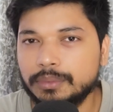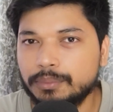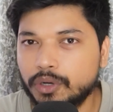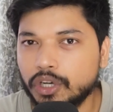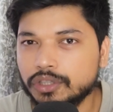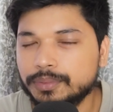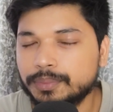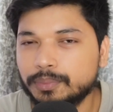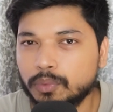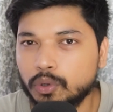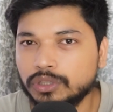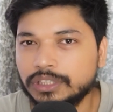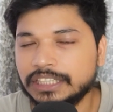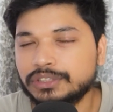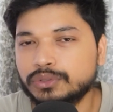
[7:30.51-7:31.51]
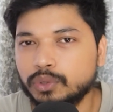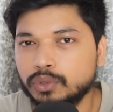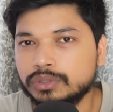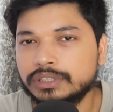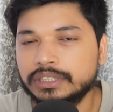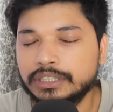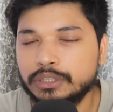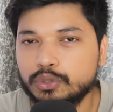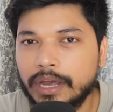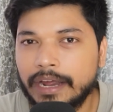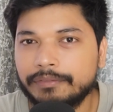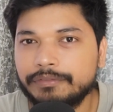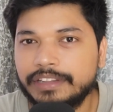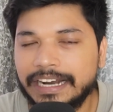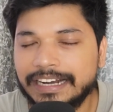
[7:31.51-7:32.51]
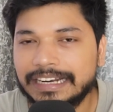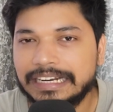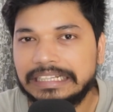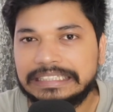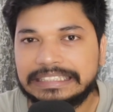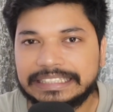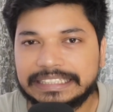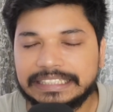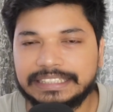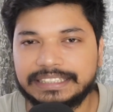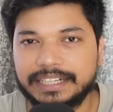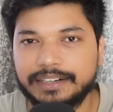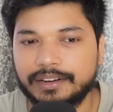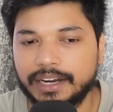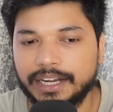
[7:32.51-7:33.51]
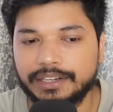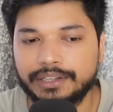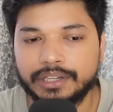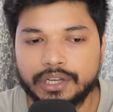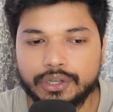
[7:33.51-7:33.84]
because project shows you have that skill set, right?